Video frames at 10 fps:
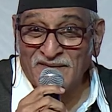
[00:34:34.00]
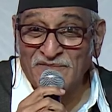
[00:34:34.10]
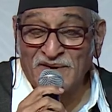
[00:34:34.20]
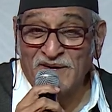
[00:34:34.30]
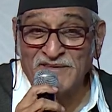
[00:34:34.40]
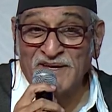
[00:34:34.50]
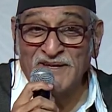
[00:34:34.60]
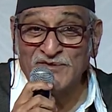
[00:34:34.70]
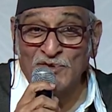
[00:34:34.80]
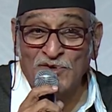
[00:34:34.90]
Because there
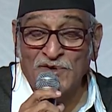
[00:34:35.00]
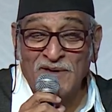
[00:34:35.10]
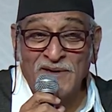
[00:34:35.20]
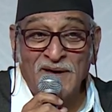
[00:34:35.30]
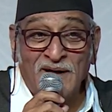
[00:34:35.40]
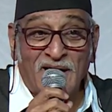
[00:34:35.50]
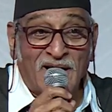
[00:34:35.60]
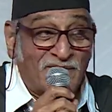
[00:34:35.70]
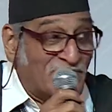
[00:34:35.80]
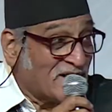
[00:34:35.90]
is no
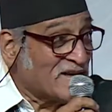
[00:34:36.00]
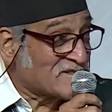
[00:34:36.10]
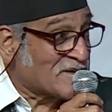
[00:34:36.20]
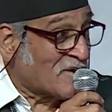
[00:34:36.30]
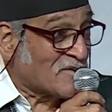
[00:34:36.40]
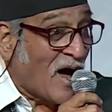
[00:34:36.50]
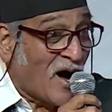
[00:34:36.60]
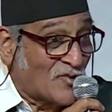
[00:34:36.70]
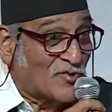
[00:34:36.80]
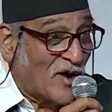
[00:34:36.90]
awareness about
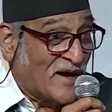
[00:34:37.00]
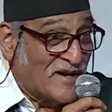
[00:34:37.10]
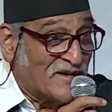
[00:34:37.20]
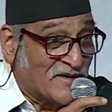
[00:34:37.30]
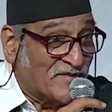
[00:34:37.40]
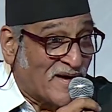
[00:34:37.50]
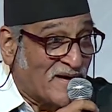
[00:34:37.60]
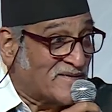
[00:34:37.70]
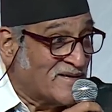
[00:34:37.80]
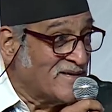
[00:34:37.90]
how to identify
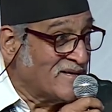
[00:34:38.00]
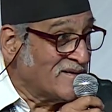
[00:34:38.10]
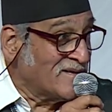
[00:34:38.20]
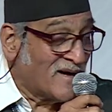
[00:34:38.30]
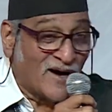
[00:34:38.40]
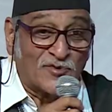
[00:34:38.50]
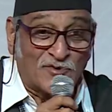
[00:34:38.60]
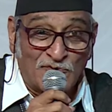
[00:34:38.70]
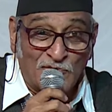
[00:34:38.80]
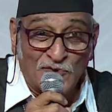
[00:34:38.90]
it, how
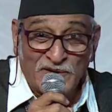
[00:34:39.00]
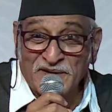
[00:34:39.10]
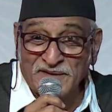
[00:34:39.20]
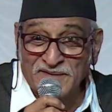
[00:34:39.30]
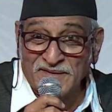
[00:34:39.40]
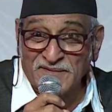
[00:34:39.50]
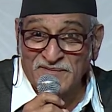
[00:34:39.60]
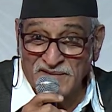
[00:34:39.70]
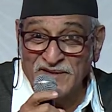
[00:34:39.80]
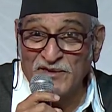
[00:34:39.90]
to know it
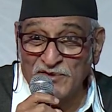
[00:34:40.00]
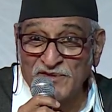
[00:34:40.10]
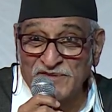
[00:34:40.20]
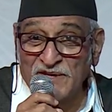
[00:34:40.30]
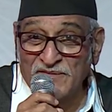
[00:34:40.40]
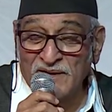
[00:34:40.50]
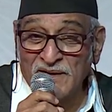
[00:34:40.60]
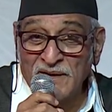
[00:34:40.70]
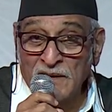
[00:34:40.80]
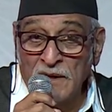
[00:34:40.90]
within yourself.
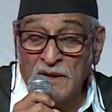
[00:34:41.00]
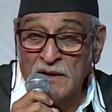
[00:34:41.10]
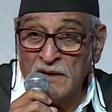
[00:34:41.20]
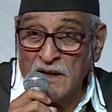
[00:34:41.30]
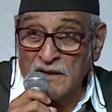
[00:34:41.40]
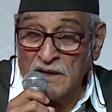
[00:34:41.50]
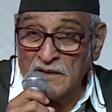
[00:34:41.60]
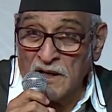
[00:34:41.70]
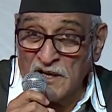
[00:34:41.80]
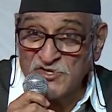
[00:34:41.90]

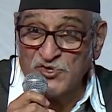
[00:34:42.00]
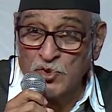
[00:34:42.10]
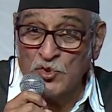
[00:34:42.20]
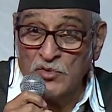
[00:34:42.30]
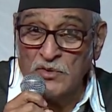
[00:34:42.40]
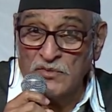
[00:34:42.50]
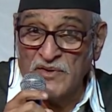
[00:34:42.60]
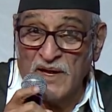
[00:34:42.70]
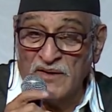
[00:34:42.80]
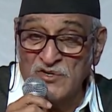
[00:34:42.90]
Astu,
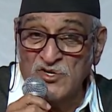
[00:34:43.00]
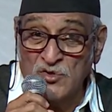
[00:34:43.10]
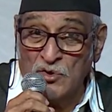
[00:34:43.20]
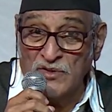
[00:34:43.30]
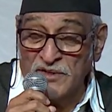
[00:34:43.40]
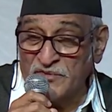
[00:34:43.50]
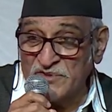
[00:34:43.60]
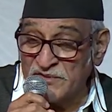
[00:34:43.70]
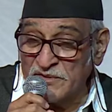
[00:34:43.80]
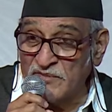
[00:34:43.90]
when I was shown, it
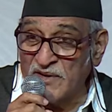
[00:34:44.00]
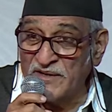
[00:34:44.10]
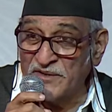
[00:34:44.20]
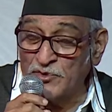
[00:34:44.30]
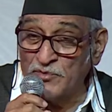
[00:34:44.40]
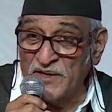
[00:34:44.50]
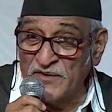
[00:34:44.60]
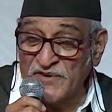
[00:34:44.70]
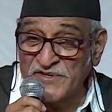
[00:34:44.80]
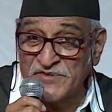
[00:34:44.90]
was invited to many
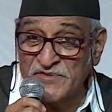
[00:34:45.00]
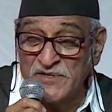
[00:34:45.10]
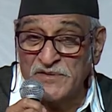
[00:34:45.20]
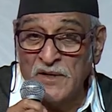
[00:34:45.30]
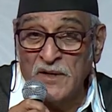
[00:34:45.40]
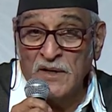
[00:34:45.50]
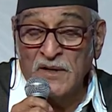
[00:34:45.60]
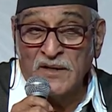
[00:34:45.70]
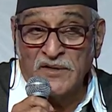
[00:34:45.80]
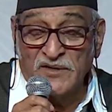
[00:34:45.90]
festivals.
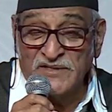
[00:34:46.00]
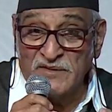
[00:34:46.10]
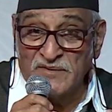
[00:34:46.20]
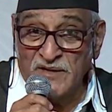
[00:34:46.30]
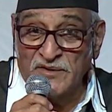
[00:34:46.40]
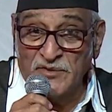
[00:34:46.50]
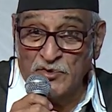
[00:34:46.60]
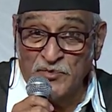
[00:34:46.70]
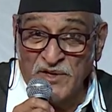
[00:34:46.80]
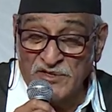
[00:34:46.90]
It was invited
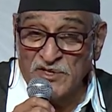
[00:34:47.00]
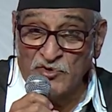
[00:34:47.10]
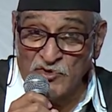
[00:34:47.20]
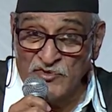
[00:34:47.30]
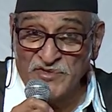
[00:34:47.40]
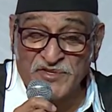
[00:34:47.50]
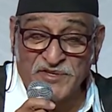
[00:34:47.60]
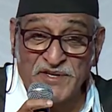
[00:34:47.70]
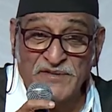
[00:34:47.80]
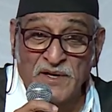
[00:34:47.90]
to major
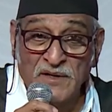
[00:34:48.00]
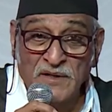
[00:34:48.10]
universities